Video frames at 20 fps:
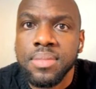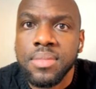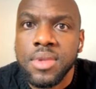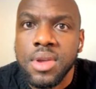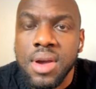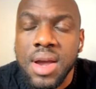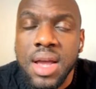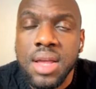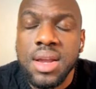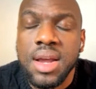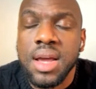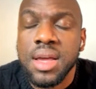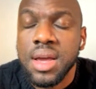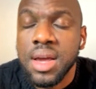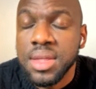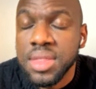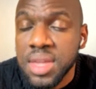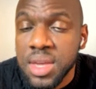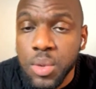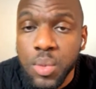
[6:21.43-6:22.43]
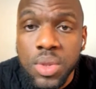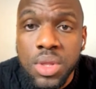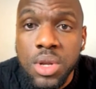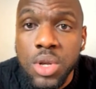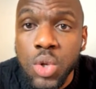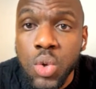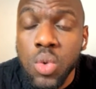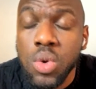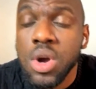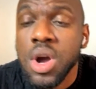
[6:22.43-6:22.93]
All right, I think with the
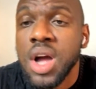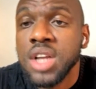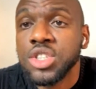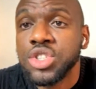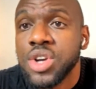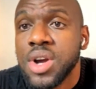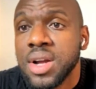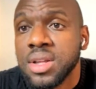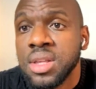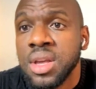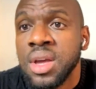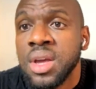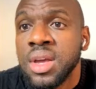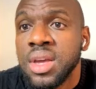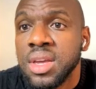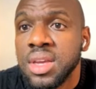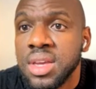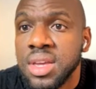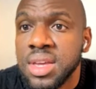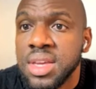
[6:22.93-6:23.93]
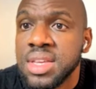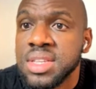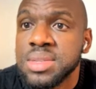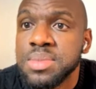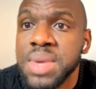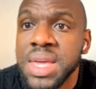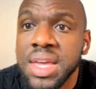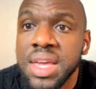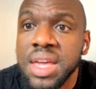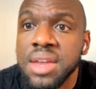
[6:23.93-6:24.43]
new contract, he's
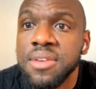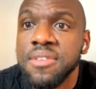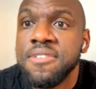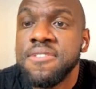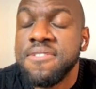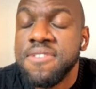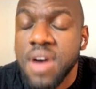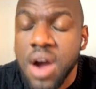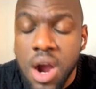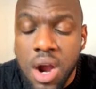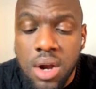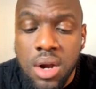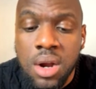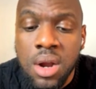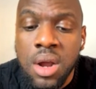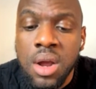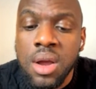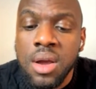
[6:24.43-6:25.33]
making far